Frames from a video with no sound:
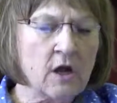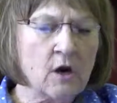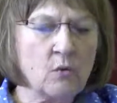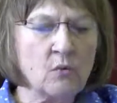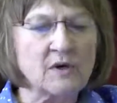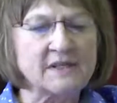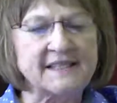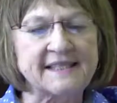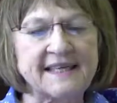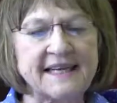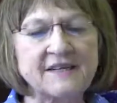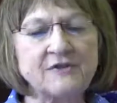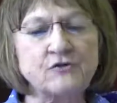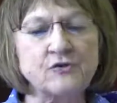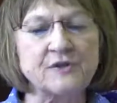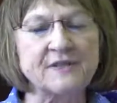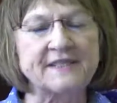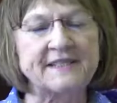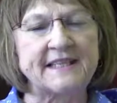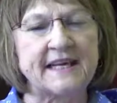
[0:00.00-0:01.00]
What's
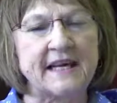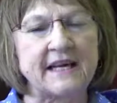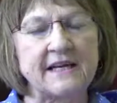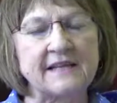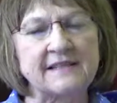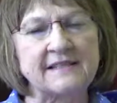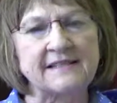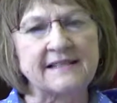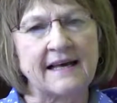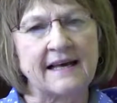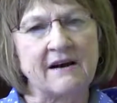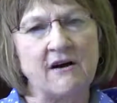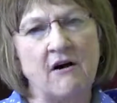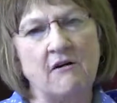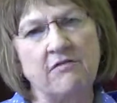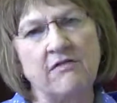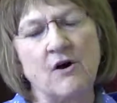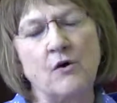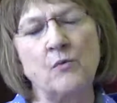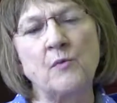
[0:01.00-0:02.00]
interesting is that
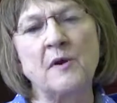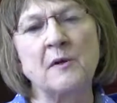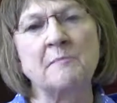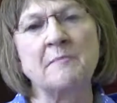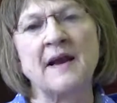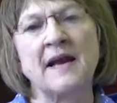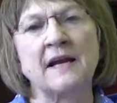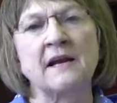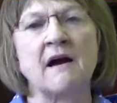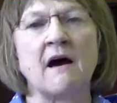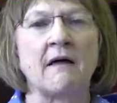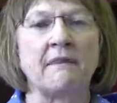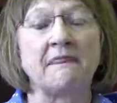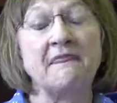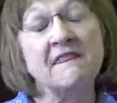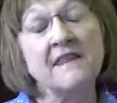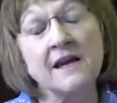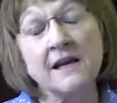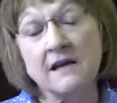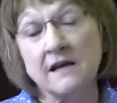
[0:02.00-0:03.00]
although we may not
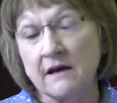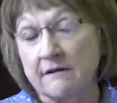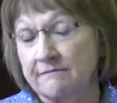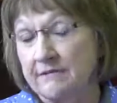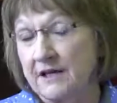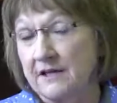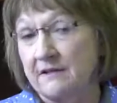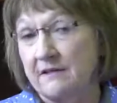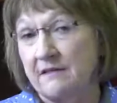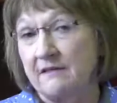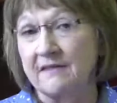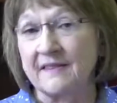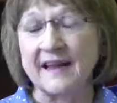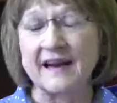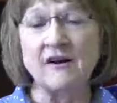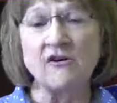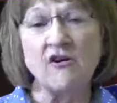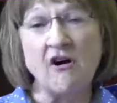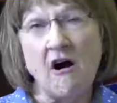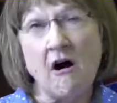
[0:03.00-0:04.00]
think of it,
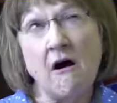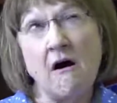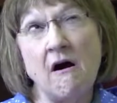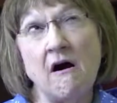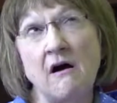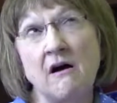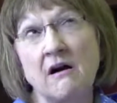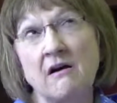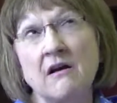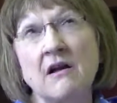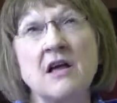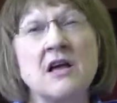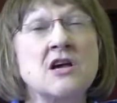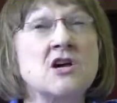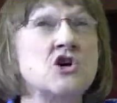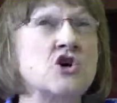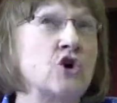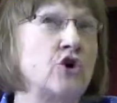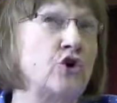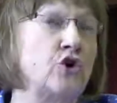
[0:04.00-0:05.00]
there are
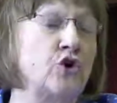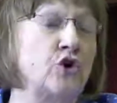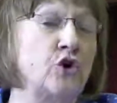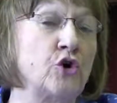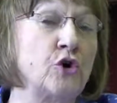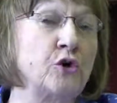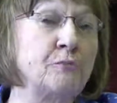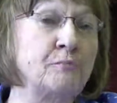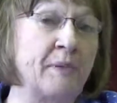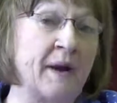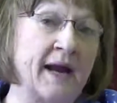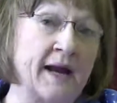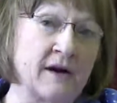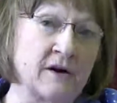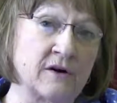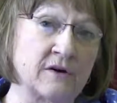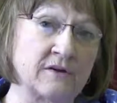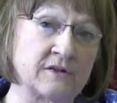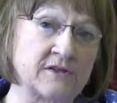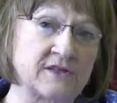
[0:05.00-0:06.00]
good
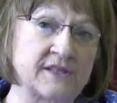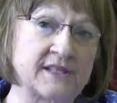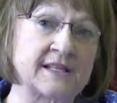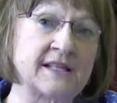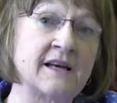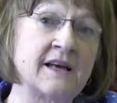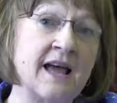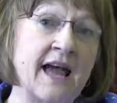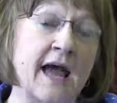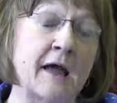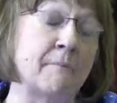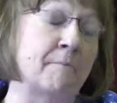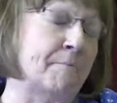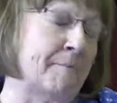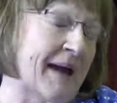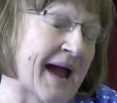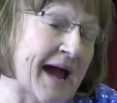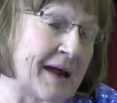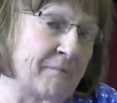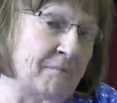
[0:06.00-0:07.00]
parents and
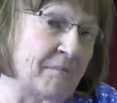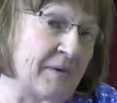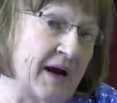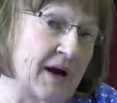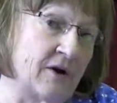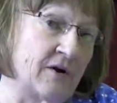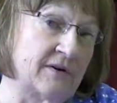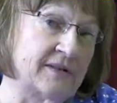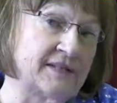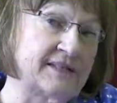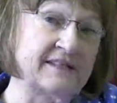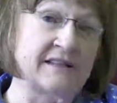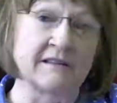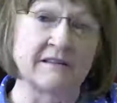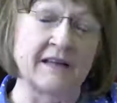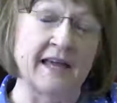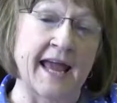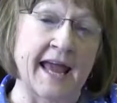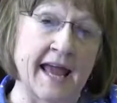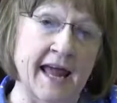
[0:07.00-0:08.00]
bad parents in
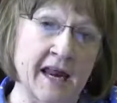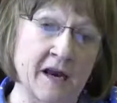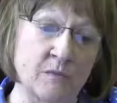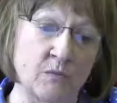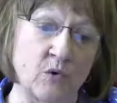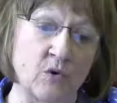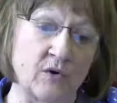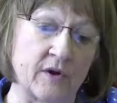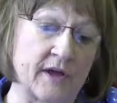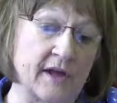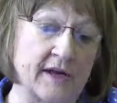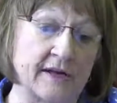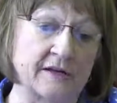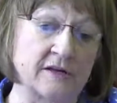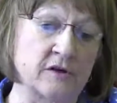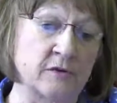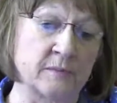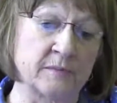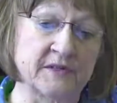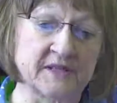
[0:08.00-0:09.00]
the animal
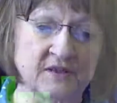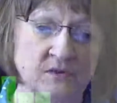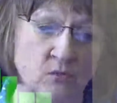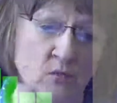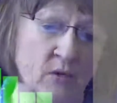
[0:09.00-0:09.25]
kingdom as